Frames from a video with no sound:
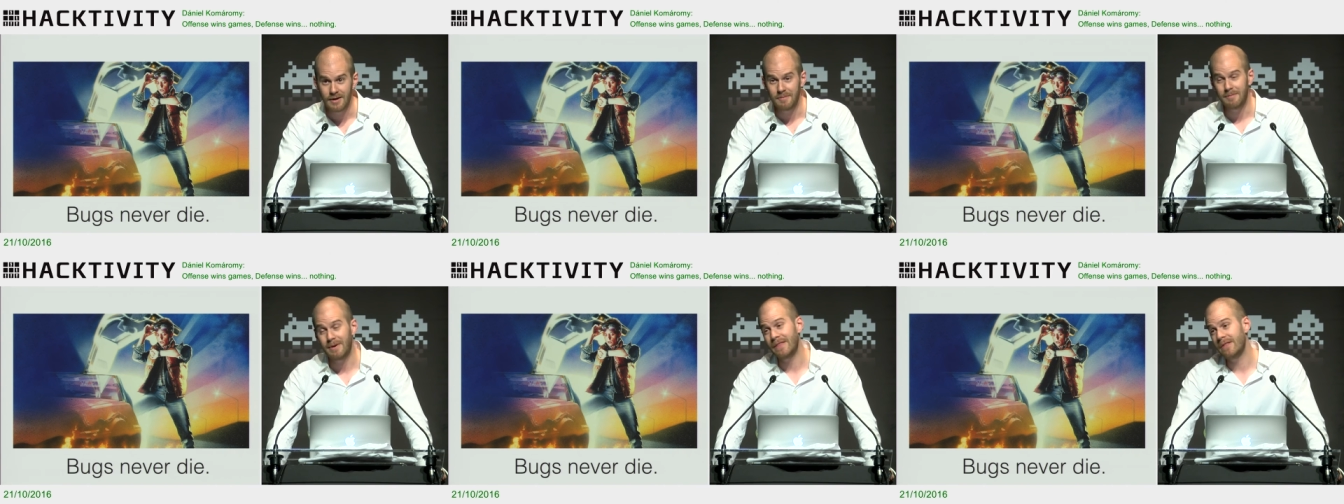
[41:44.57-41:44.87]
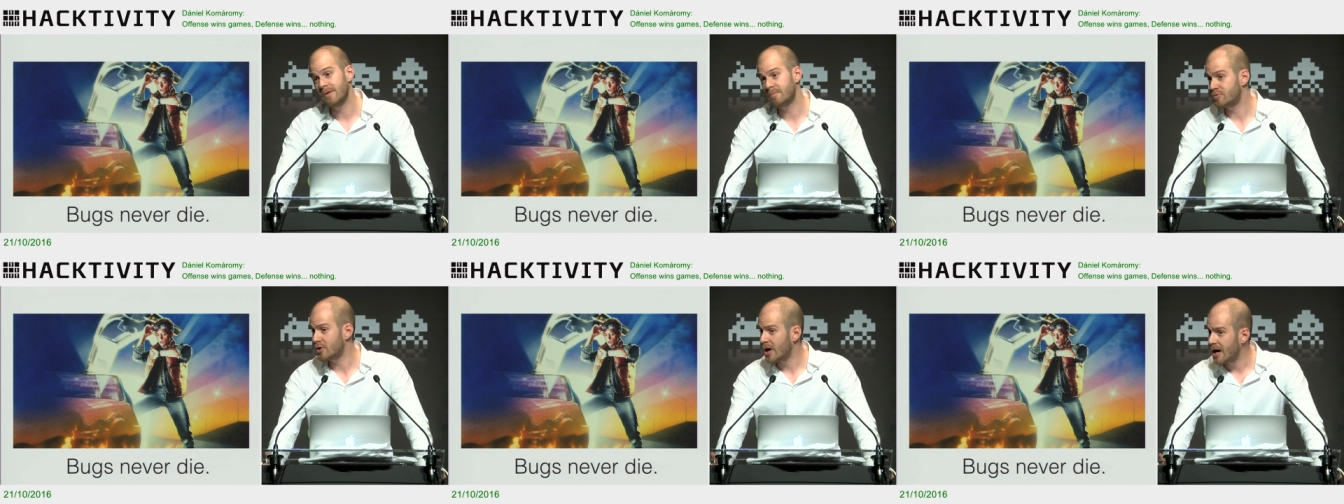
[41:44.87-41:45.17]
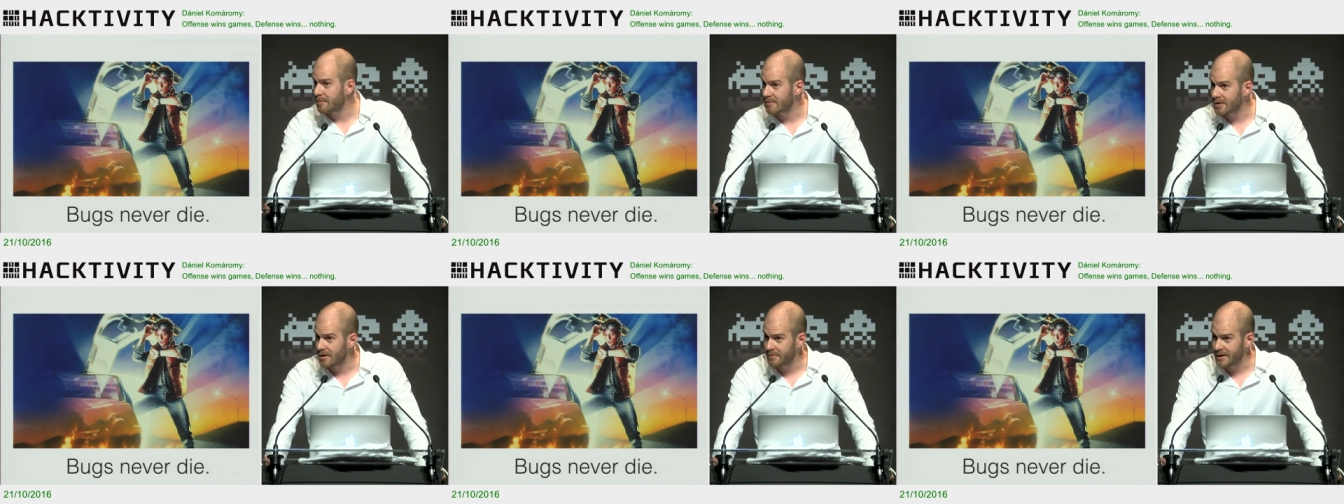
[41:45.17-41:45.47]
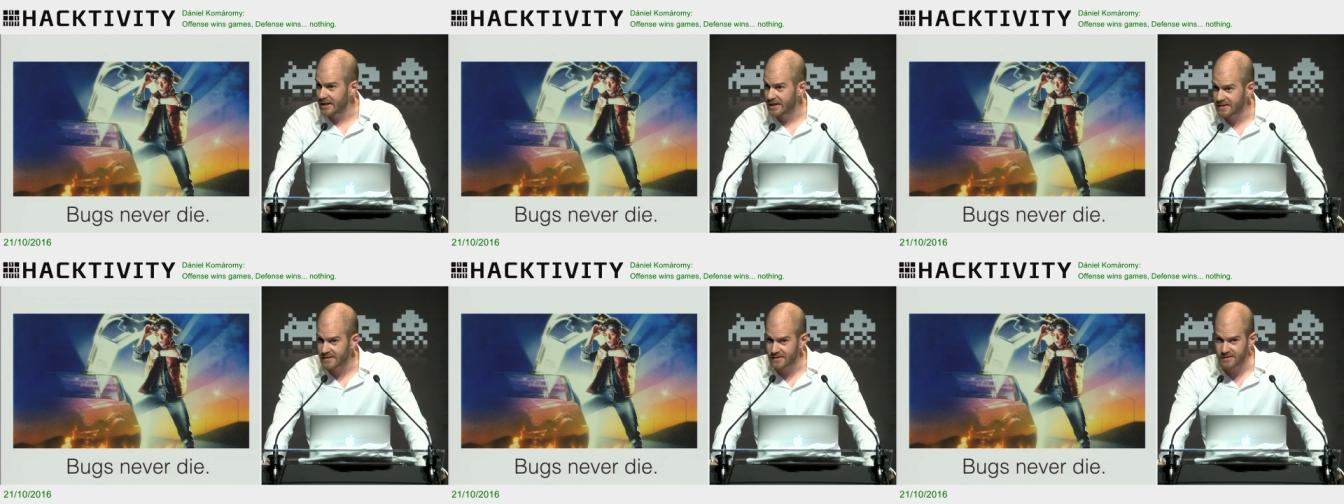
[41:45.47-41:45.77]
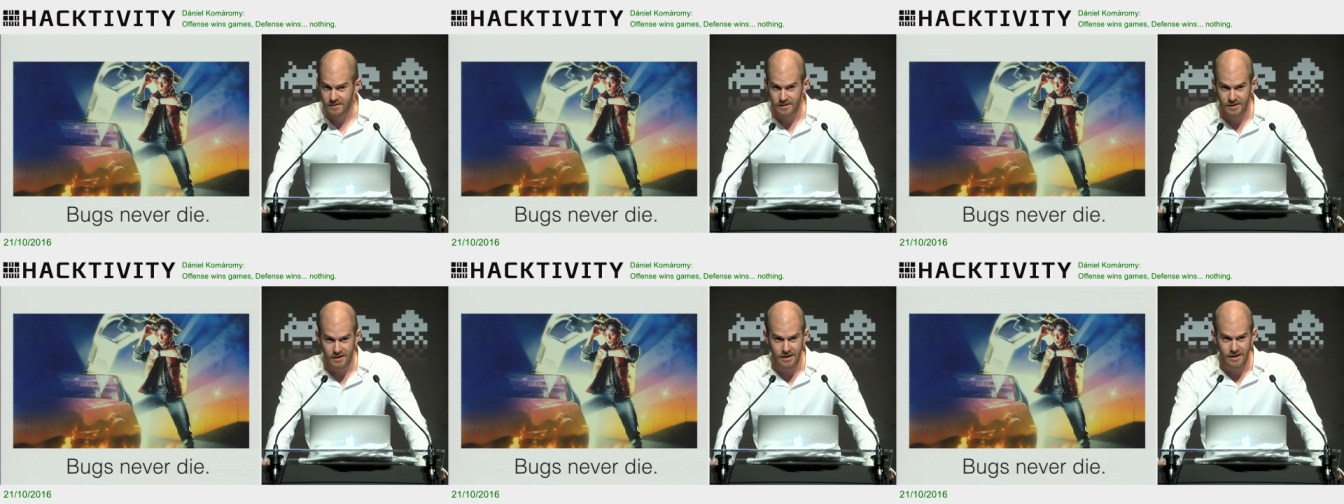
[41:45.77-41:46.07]
But the problem
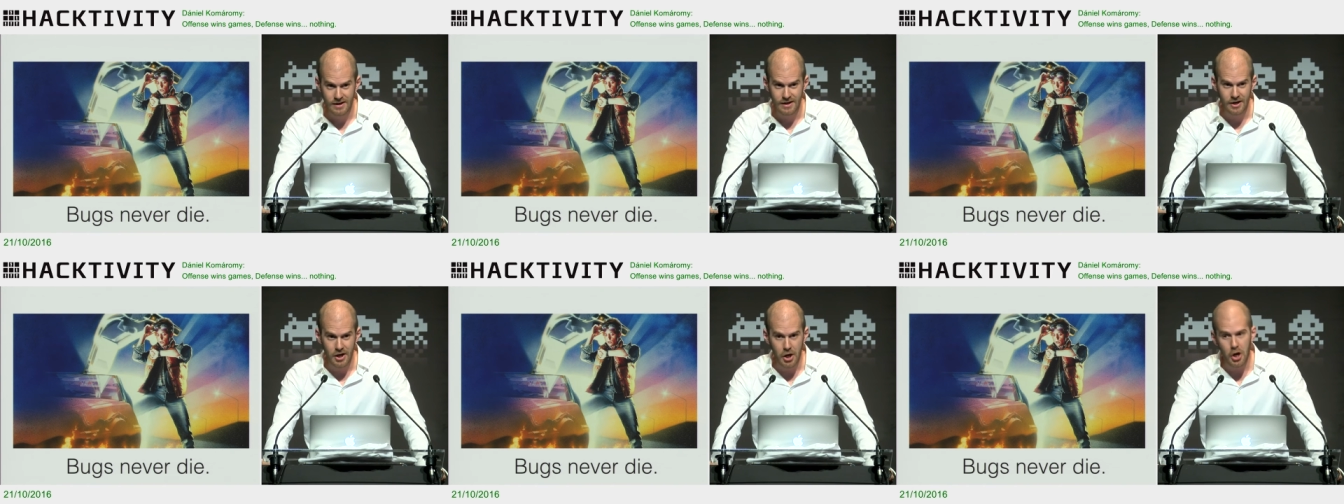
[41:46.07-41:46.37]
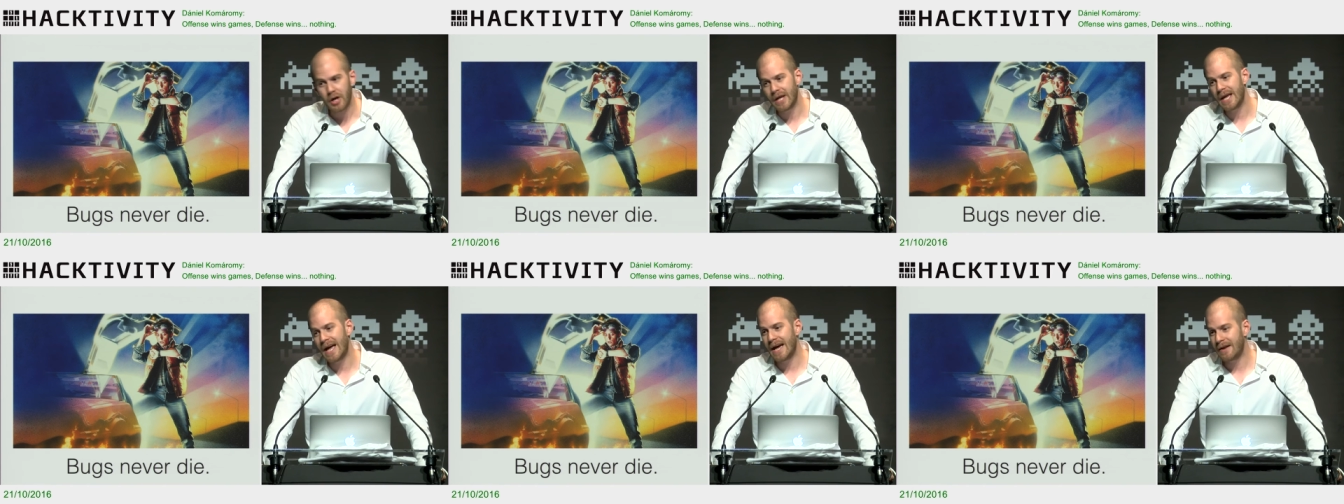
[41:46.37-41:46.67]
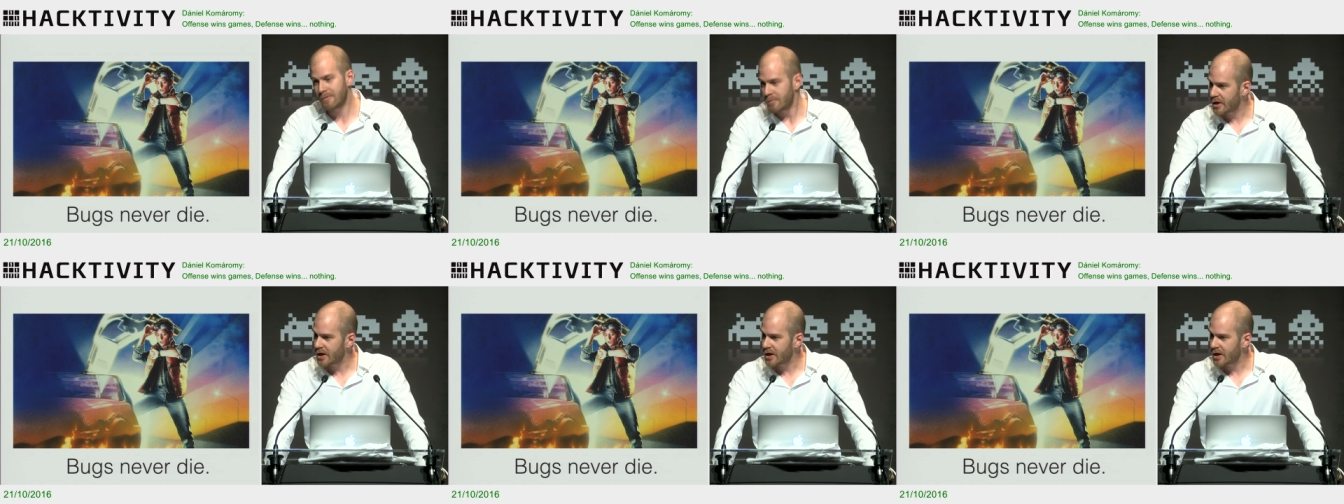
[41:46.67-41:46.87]
is, again,